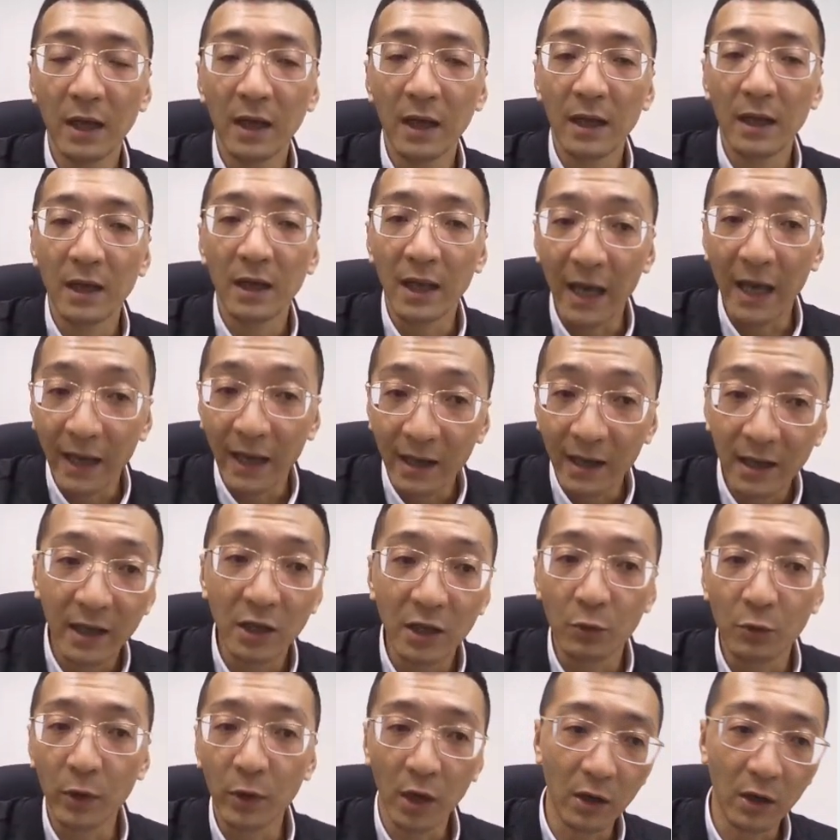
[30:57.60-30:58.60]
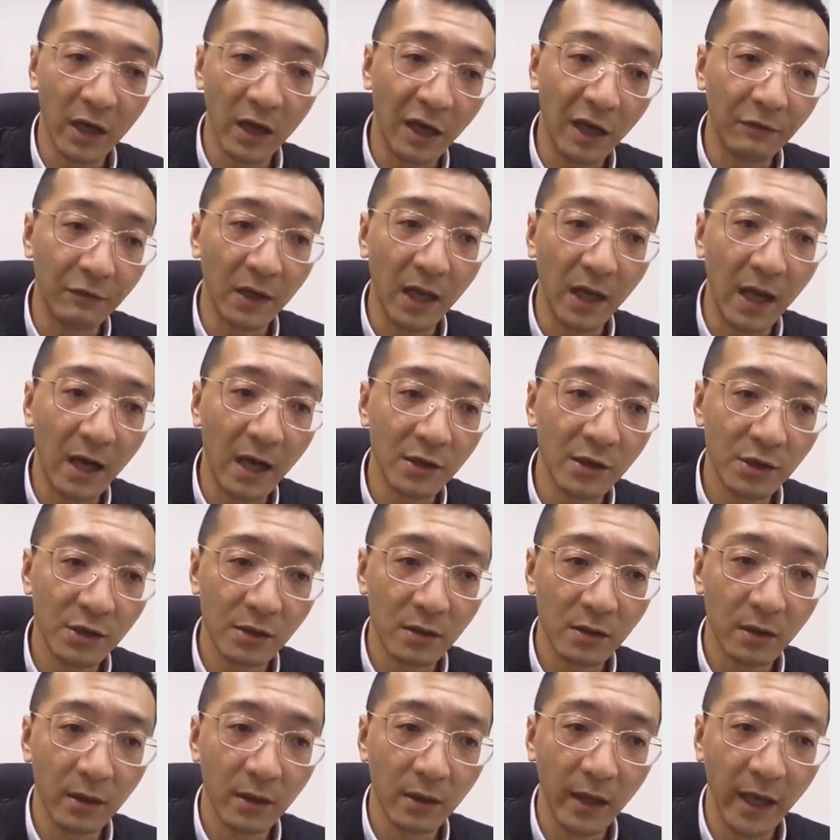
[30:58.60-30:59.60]
likely you will have large
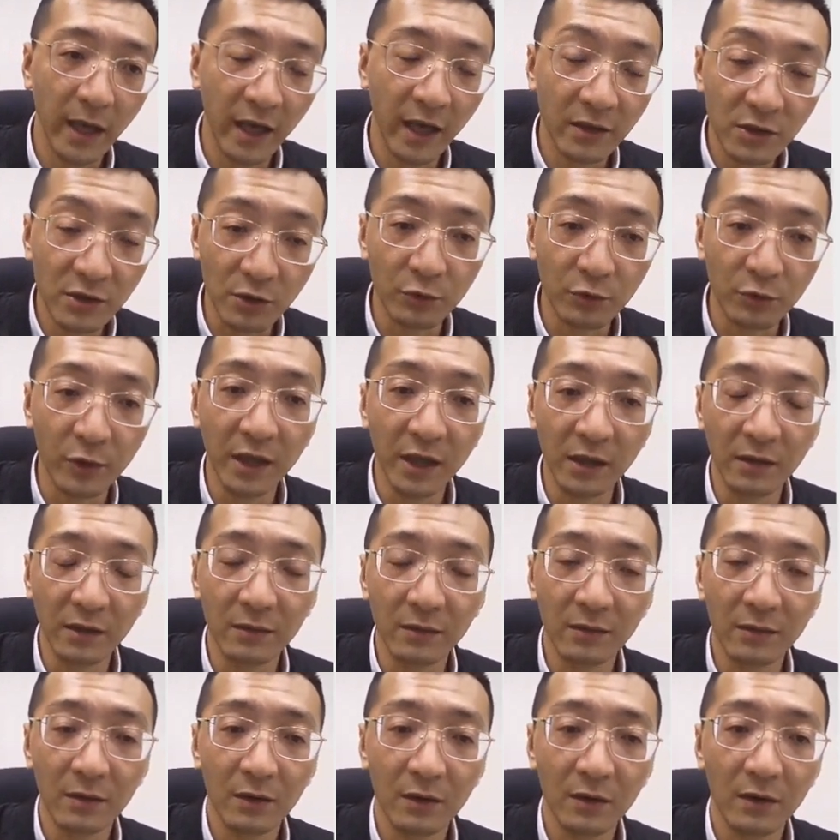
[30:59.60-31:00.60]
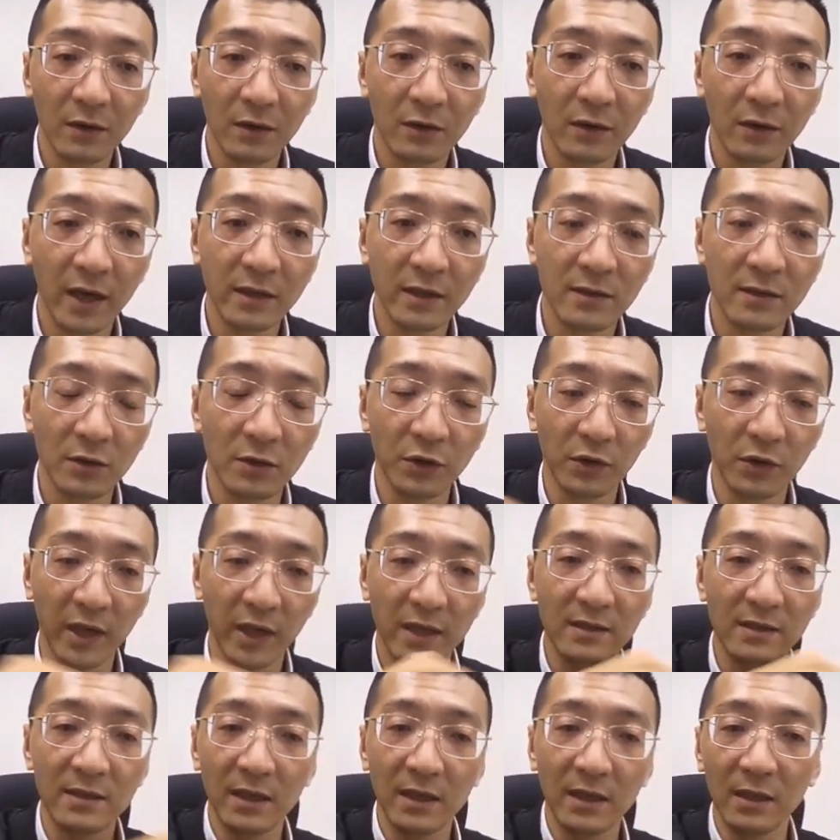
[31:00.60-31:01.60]
energy reading, right? So you
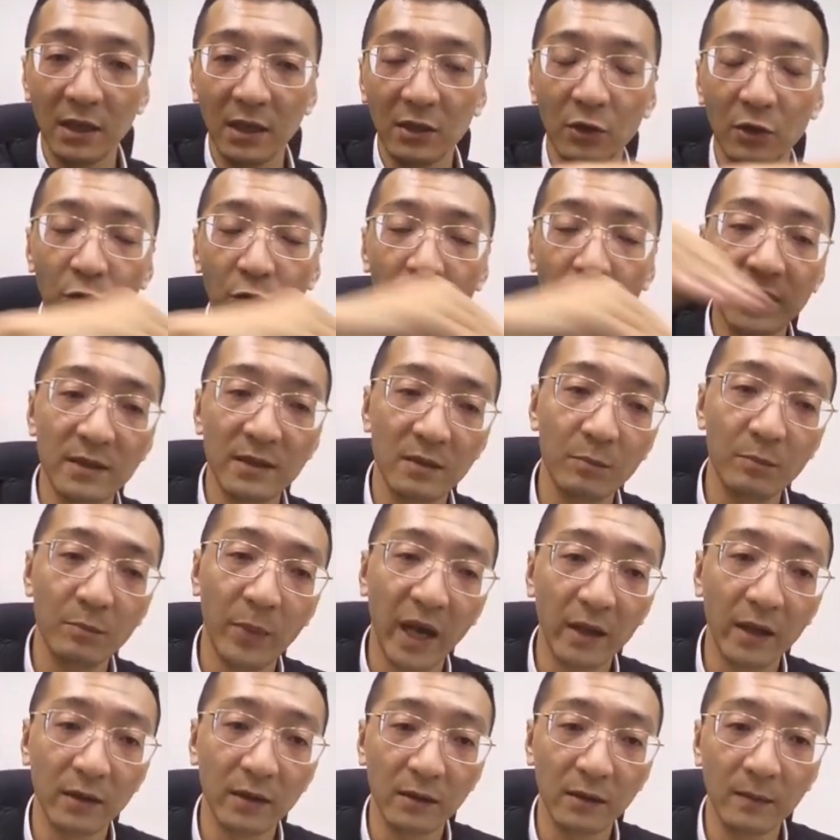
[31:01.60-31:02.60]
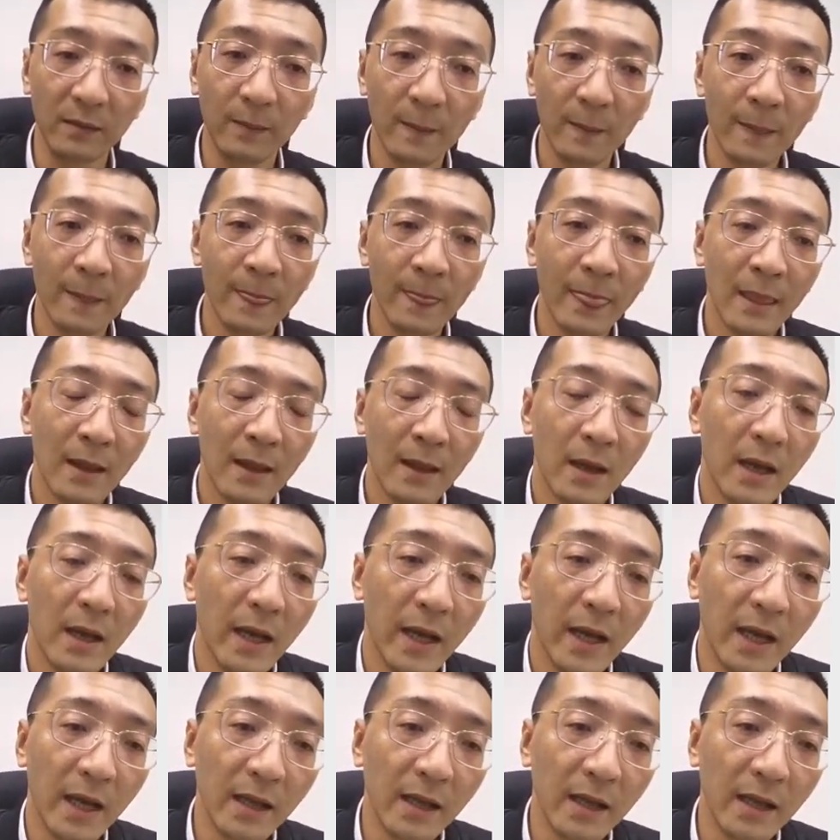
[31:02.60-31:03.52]
can see the increasing pattern. And